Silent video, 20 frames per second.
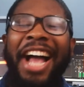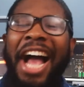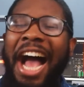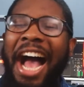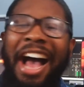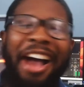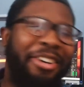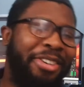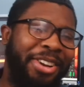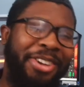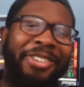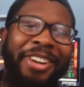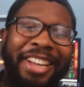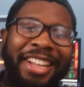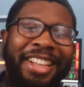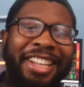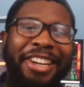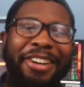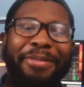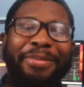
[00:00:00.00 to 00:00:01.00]
I would
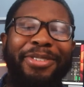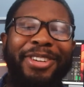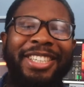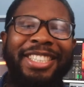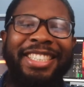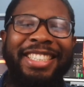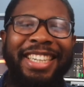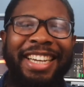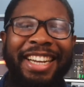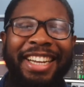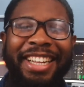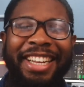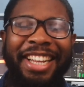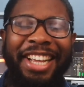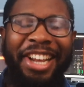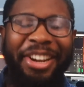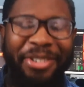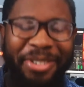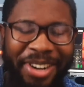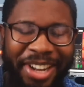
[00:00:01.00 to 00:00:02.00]
greatly appreciate it.
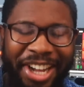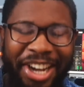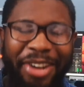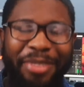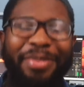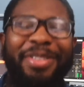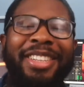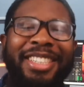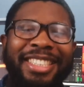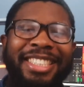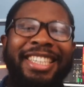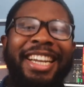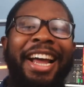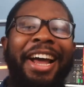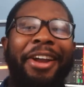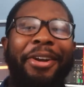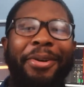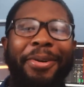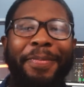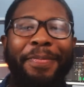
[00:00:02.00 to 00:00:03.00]
It would help this
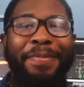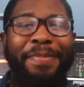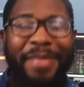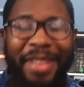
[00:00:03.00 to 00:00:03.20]
channel.